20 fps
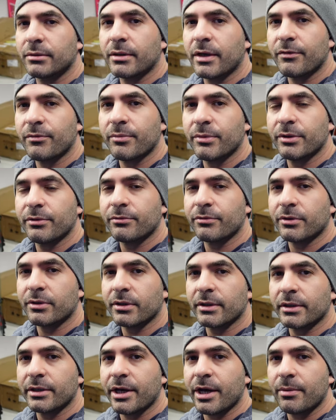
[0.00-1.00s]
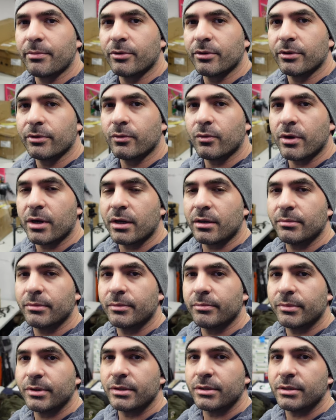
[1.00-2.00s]
Haven't been in front of the camera in a while. I've
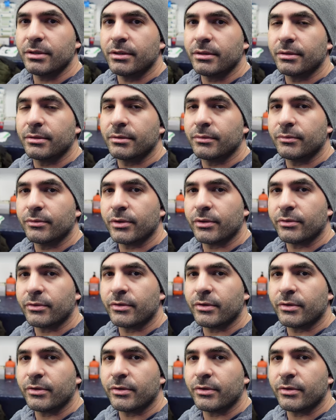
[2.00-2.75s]
been busy with other